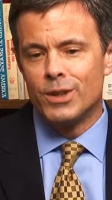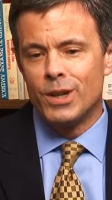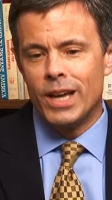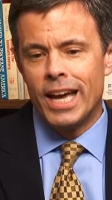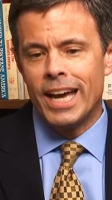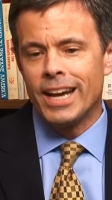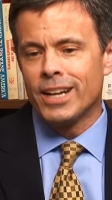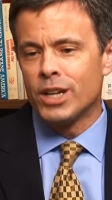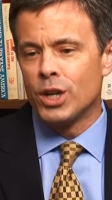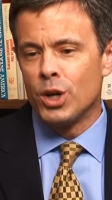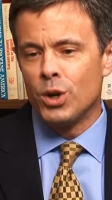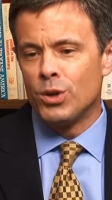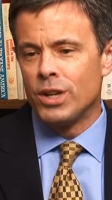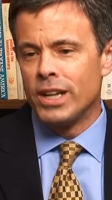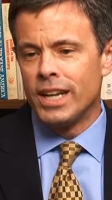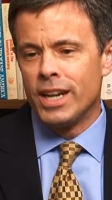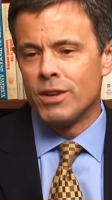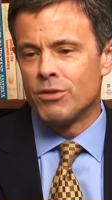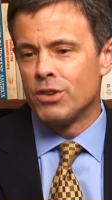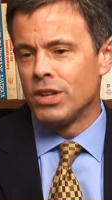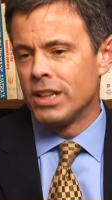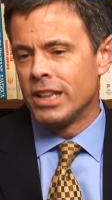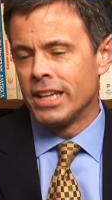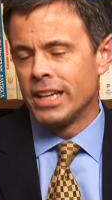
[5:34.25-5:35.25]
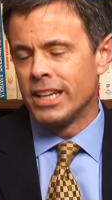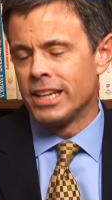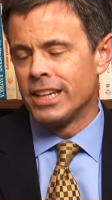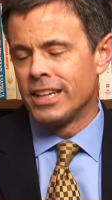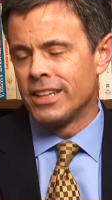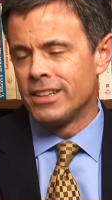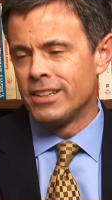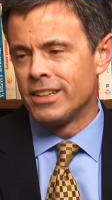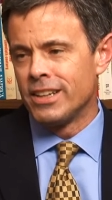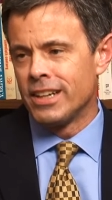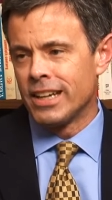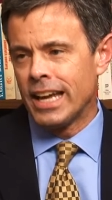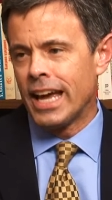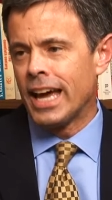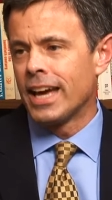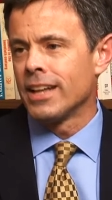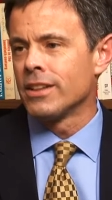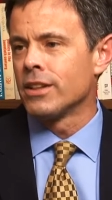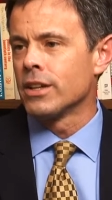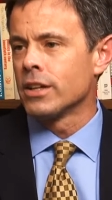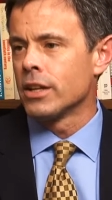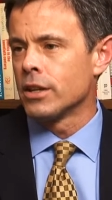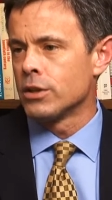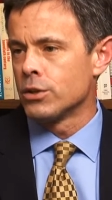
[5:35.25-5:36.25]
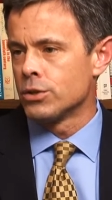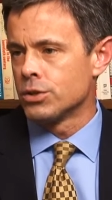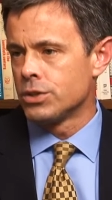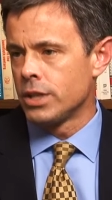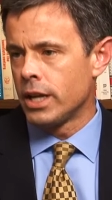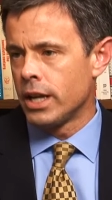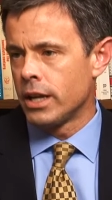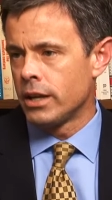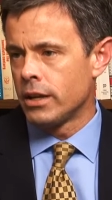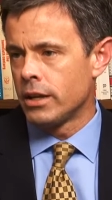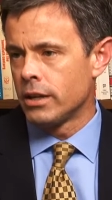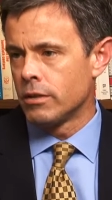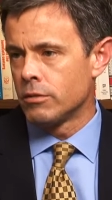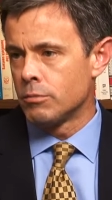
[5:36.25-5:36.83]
echoed in everything in a Catholic understanding